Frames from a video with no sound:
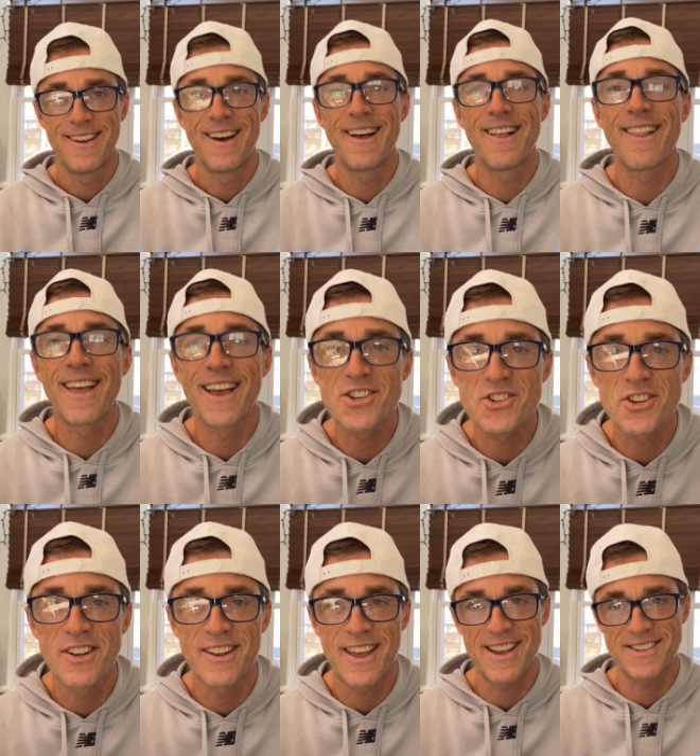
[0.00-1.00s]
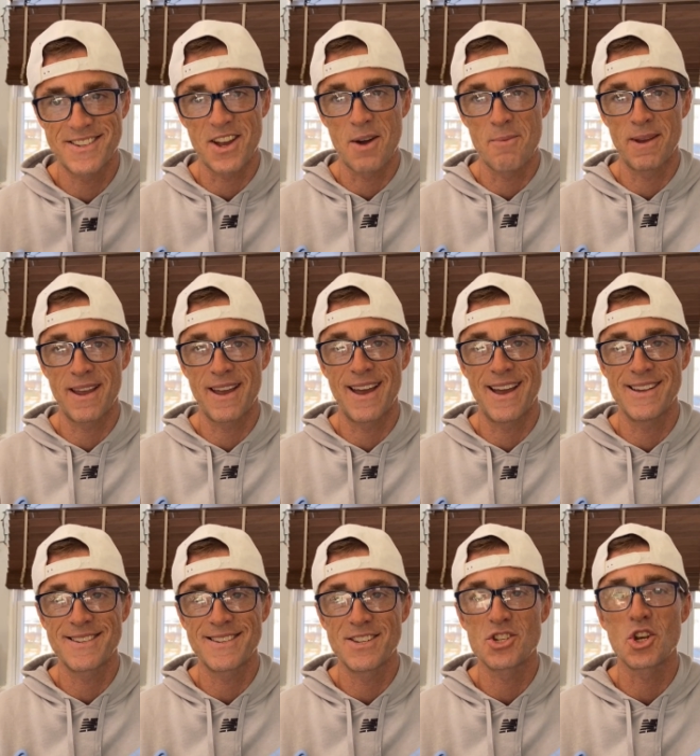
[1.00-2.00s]
Election day is coming,
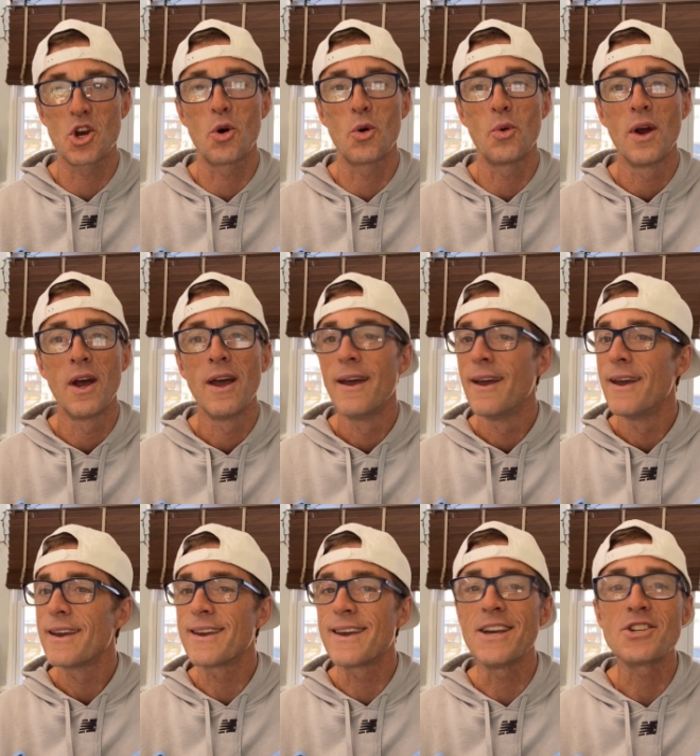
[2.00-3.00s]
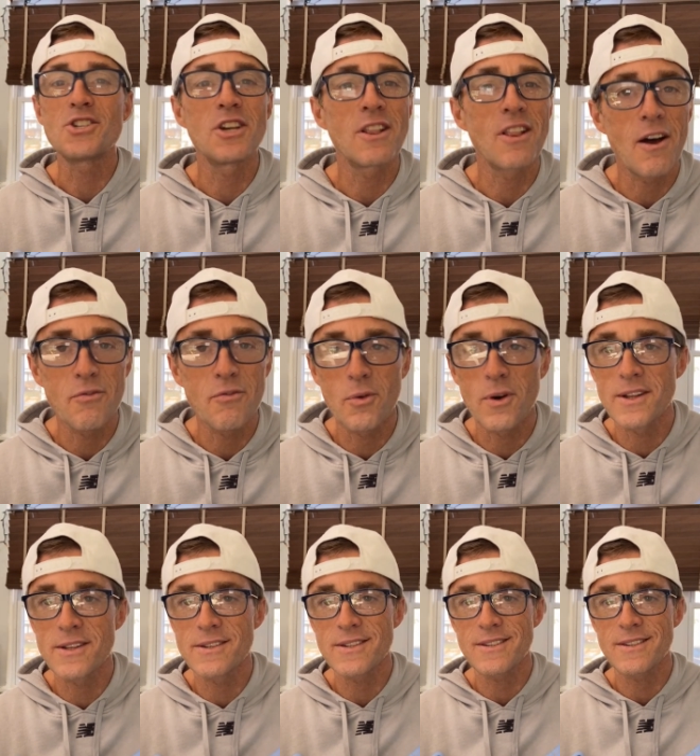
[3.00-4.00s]
guys. So kiss your loved
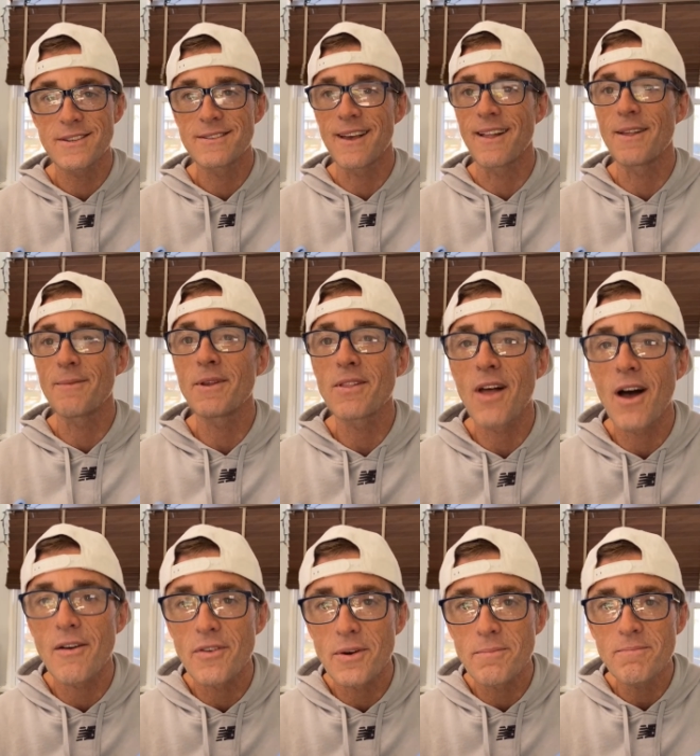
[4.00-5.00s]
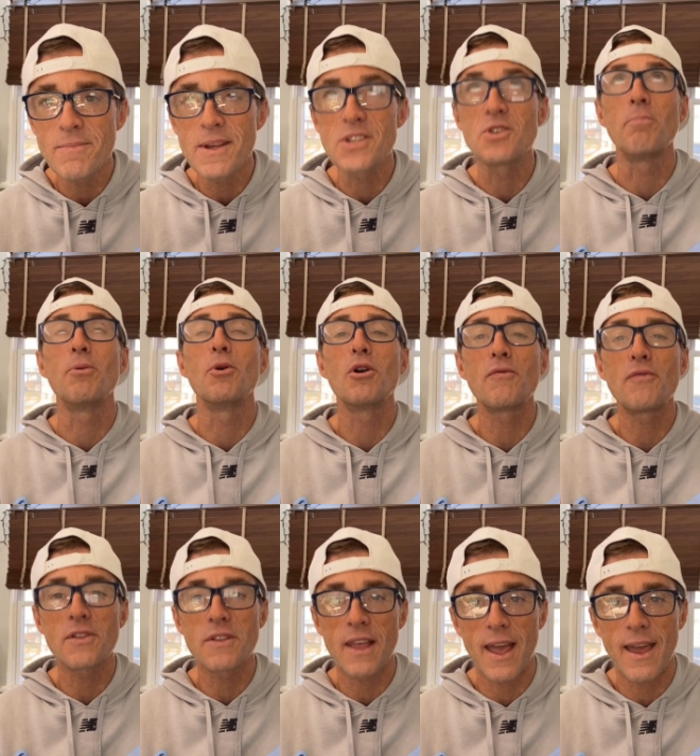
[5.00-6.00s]
ones. Tell them you love them. It's a
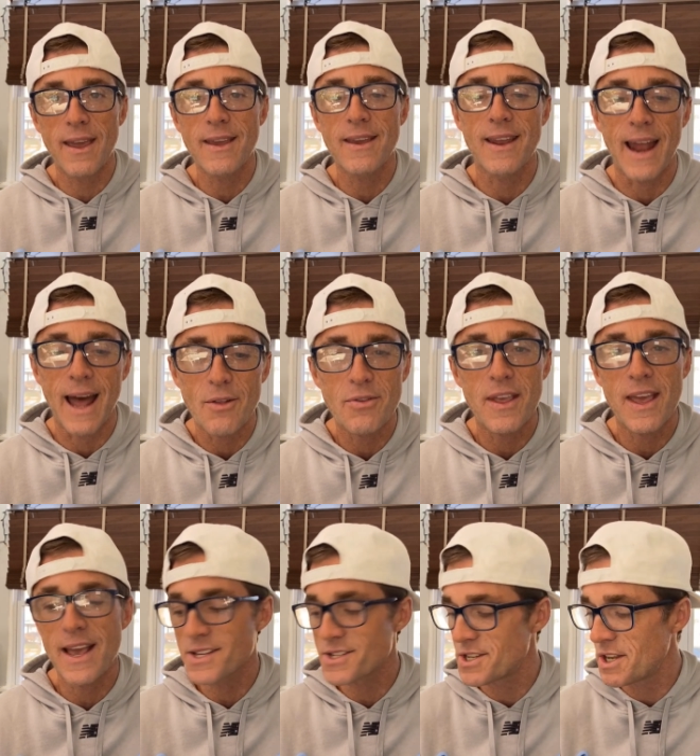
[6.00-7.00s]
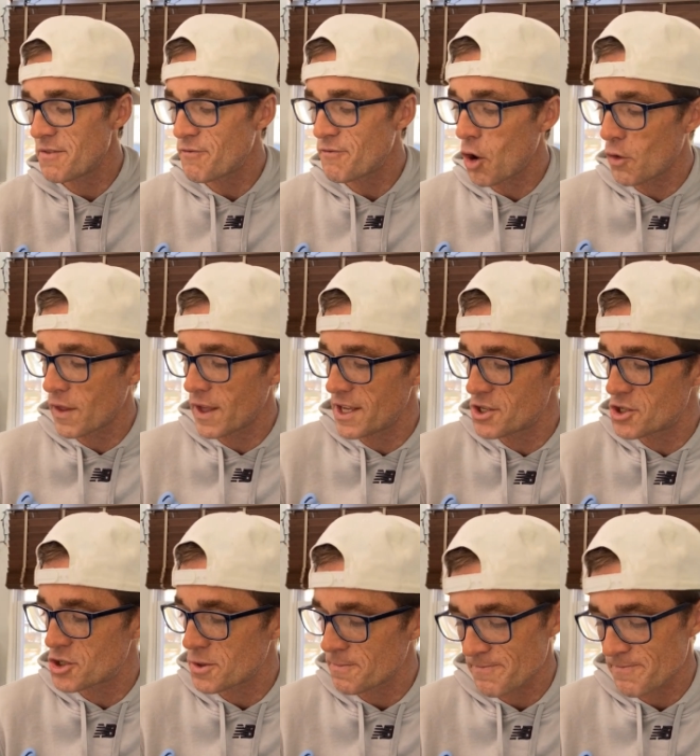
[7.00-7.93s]
beautiful day. Get out there, see the foliage.